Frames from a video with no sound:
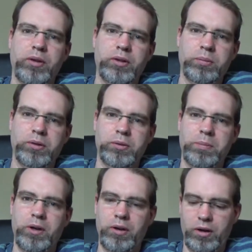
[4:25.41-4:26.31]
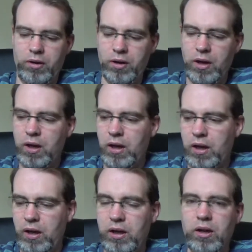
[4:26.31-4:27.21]
This was superior
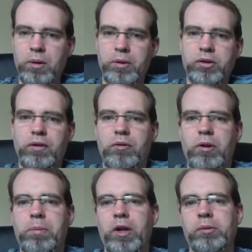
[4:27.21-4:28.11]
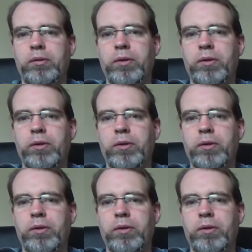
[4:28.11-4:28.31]
in almost every way possible.